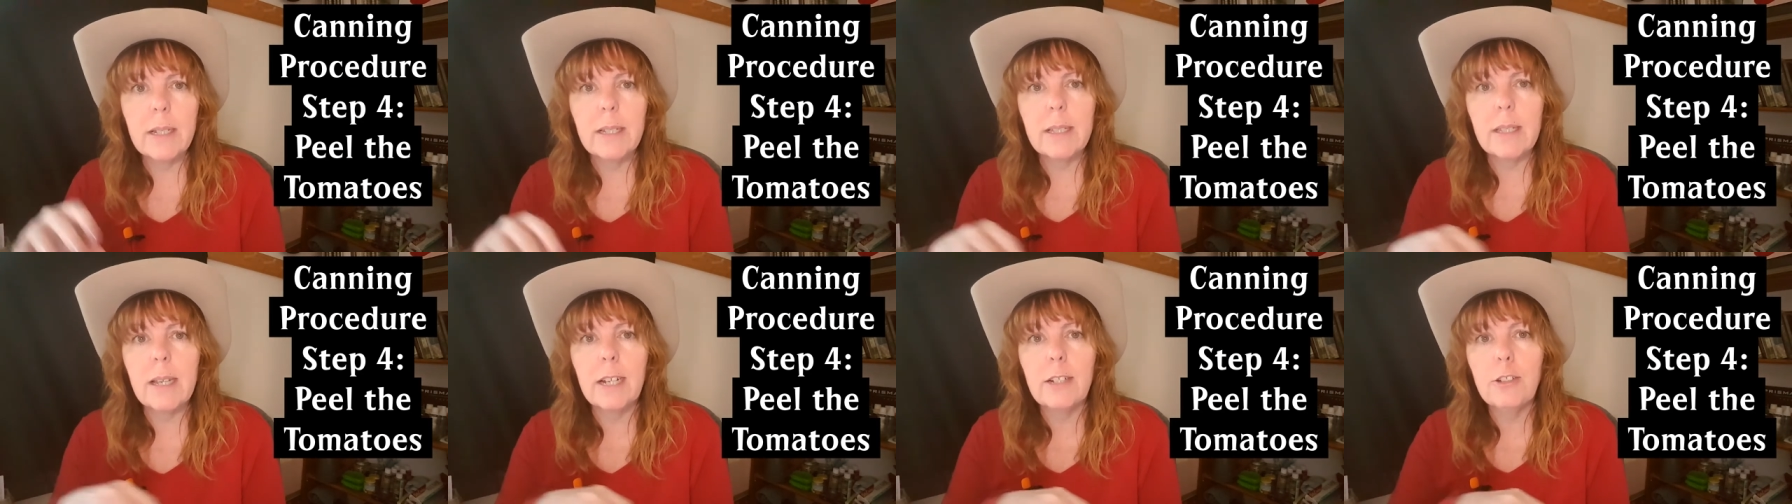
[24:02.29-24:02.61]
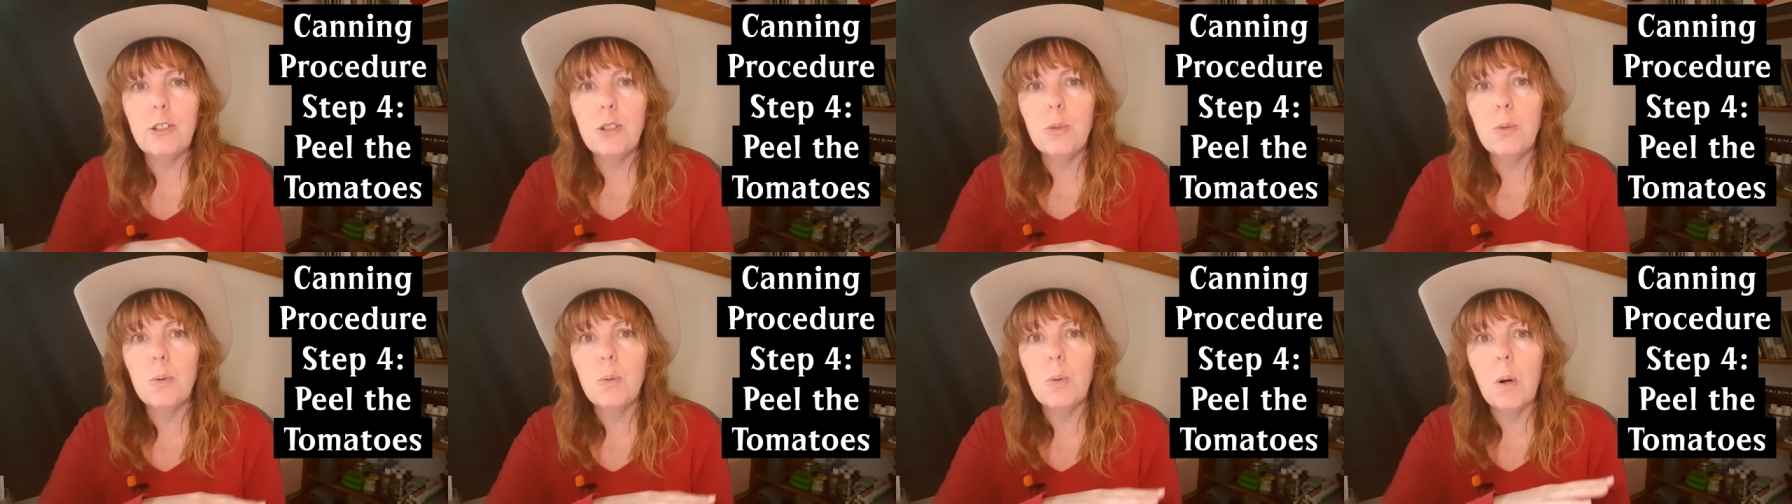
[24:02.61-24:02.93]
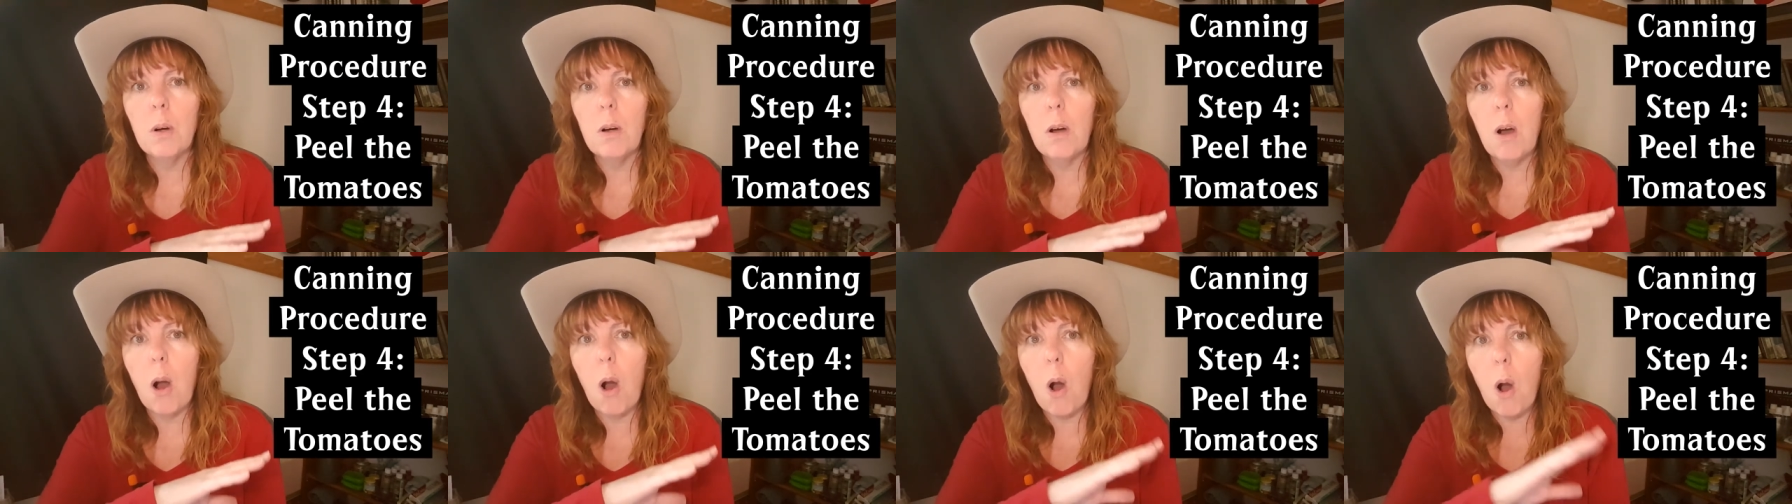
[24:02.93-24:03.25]
is I do
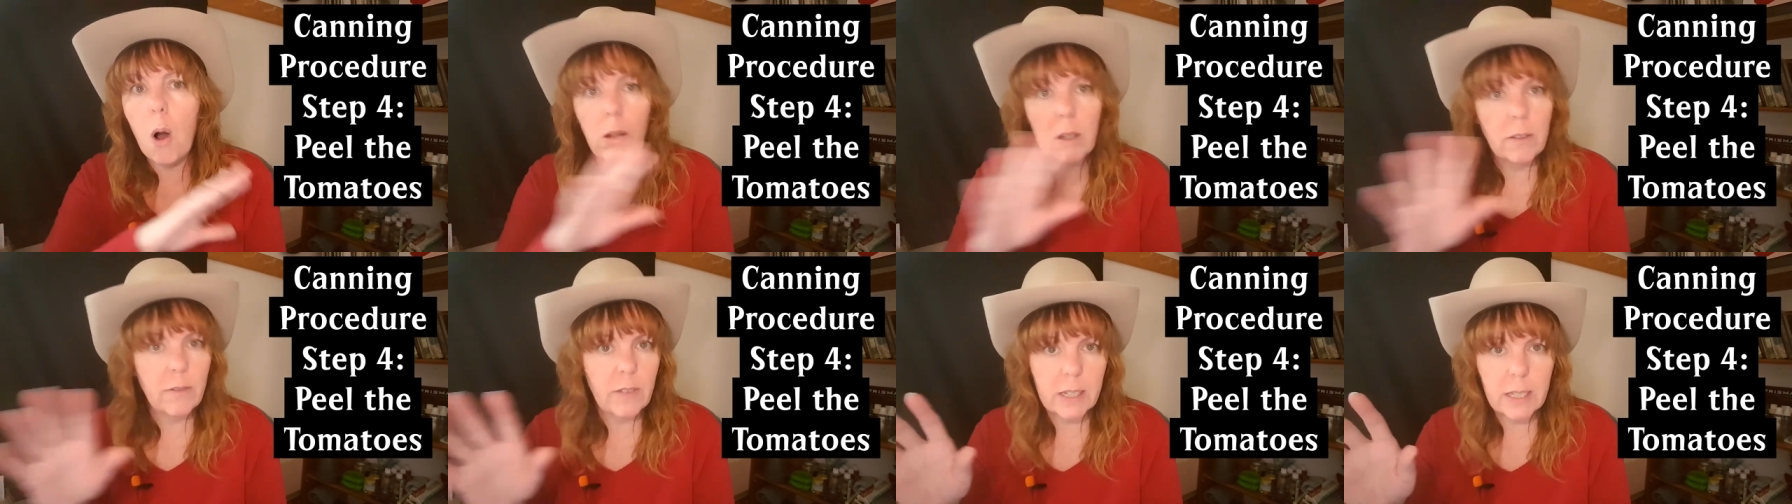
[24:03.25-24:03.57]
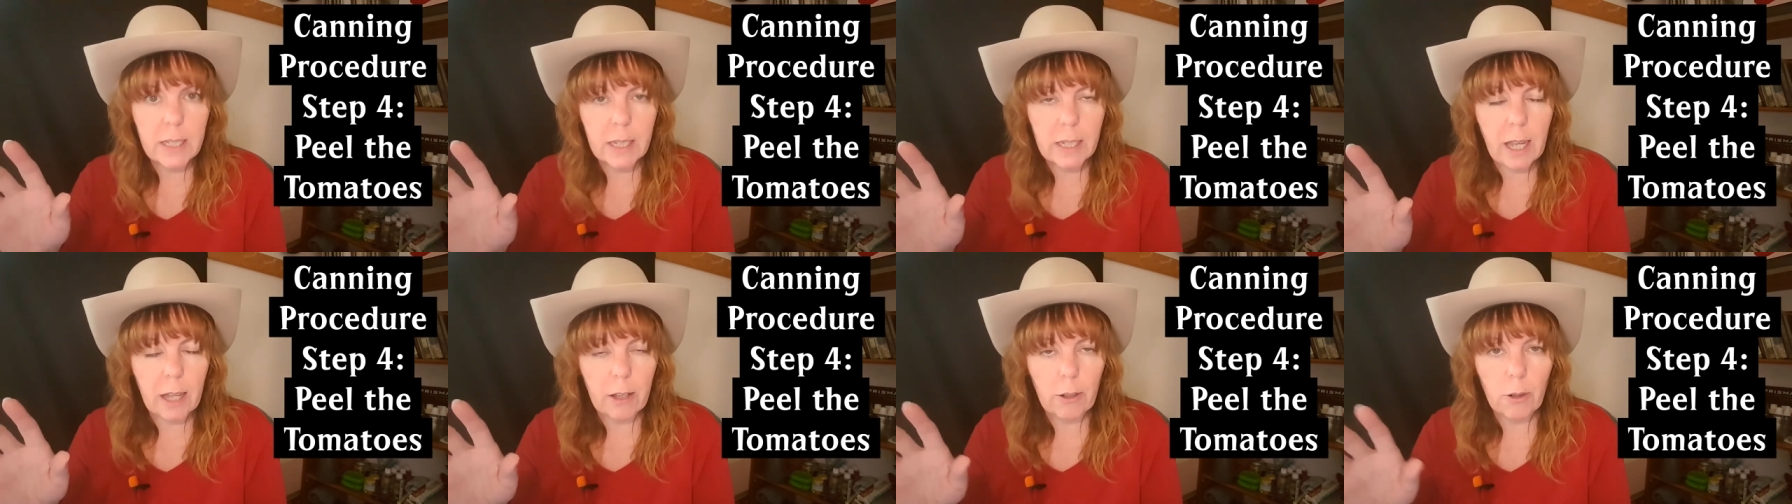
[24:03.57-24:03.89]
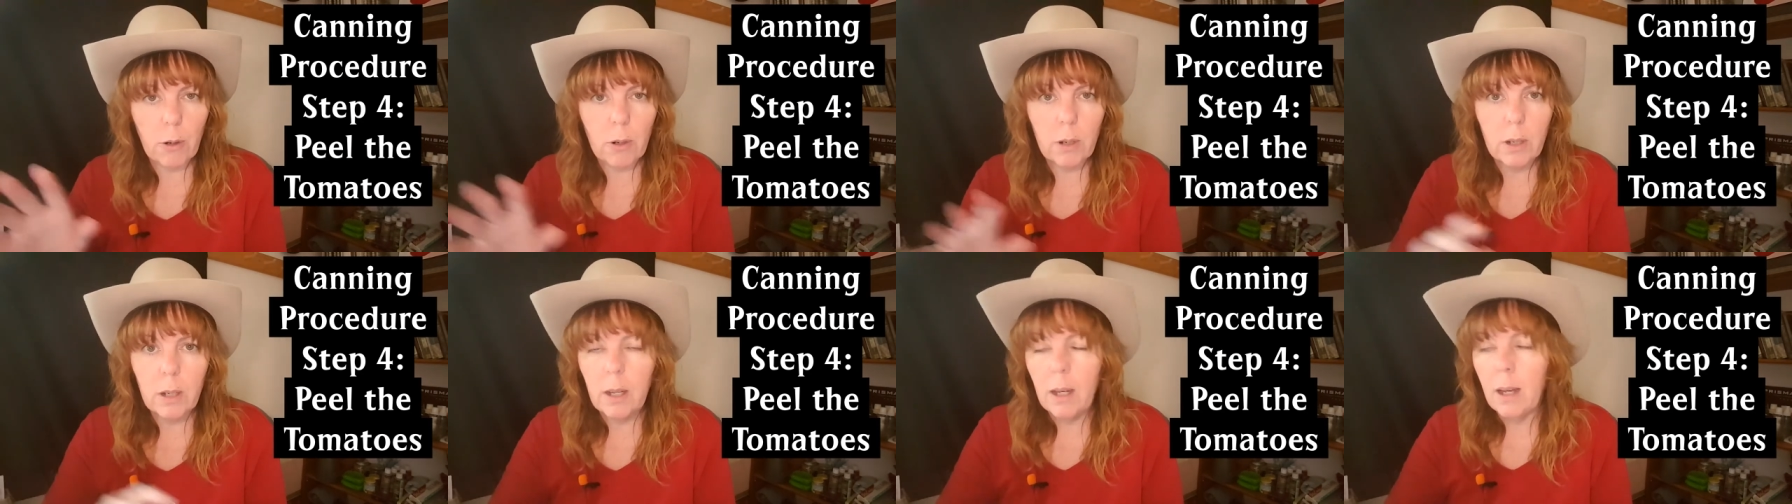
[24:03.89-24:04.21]
all of it
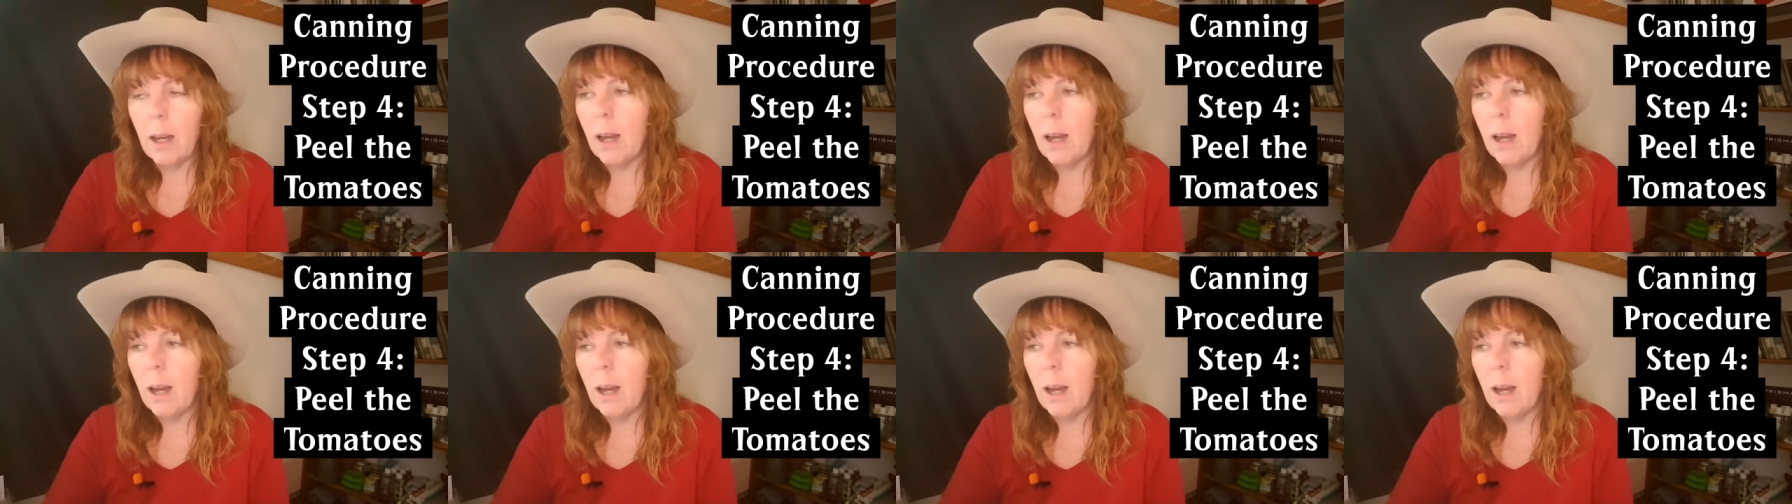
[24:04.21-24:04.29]
together.